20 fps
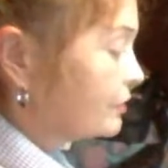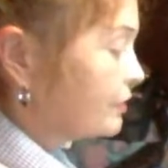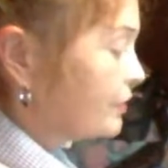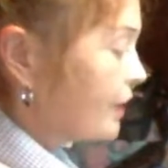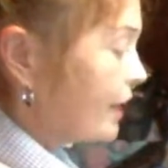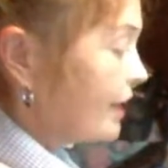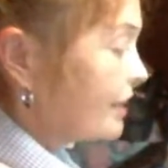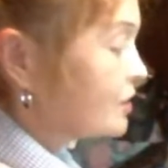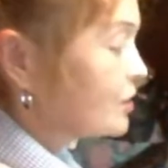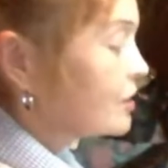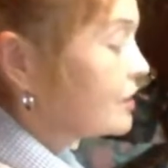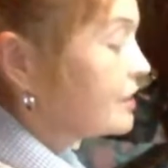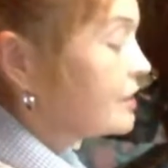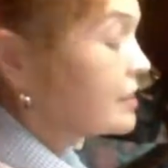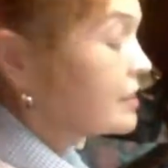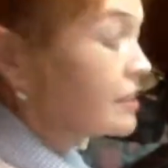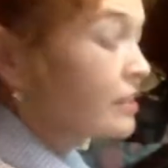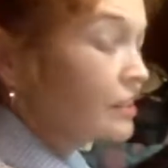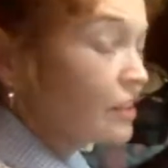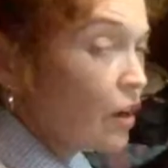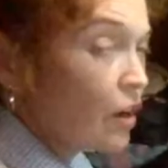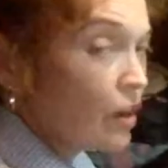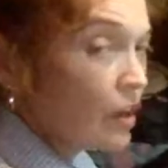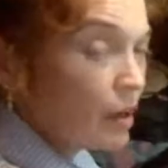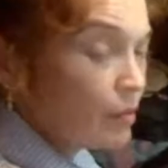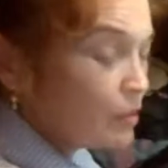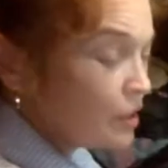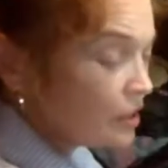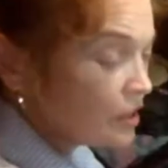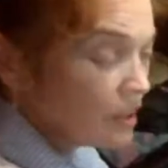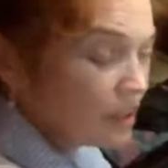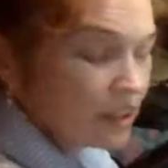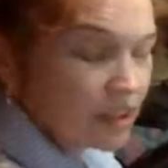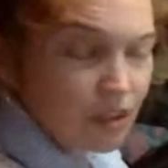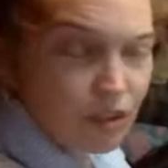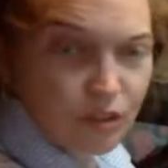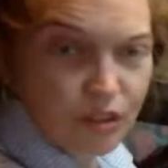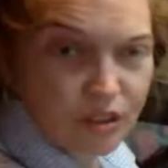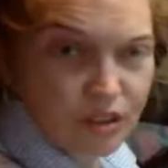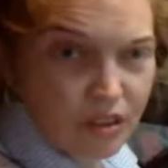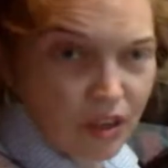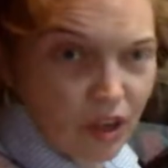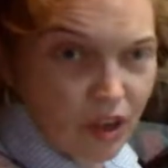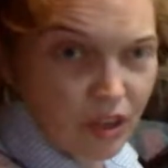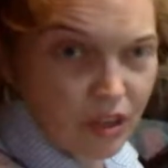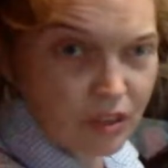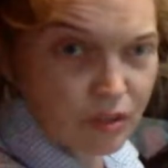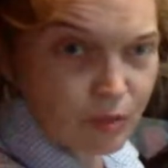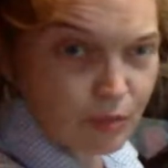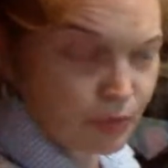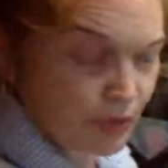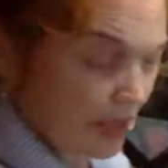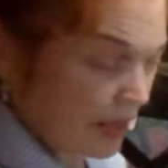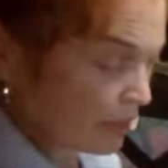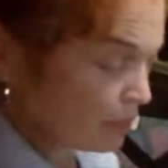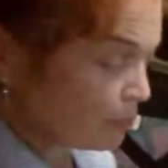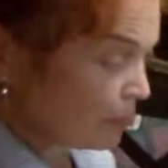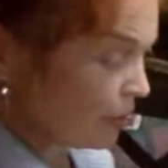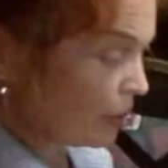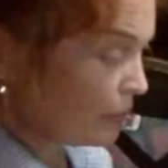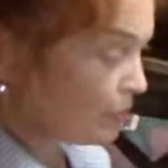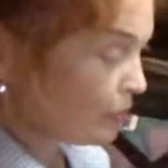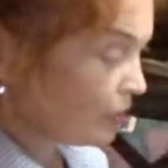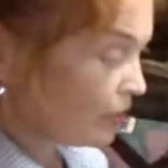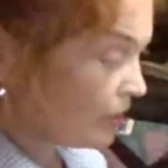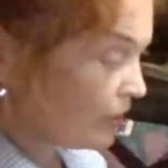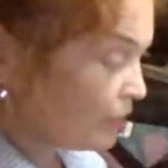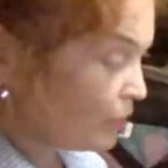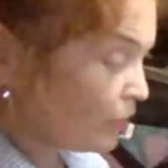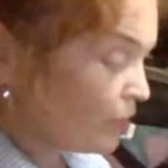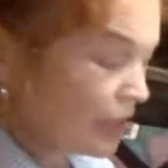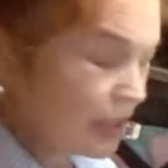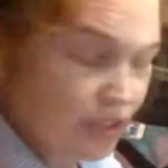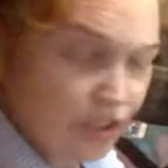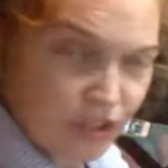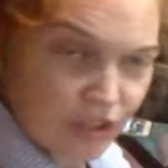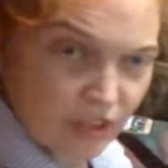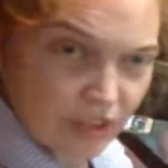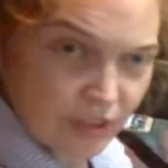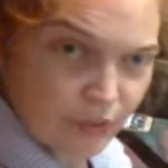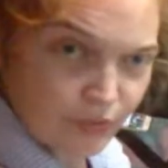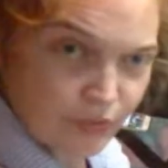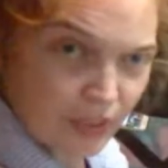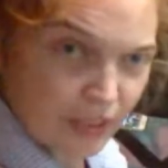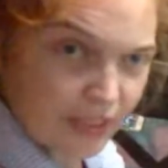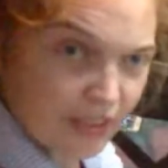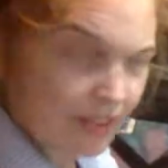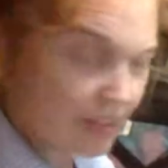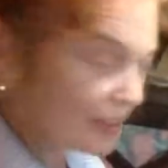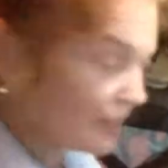Actually, the salt, I'm just going to use salt, black pepper, and red chili flakes.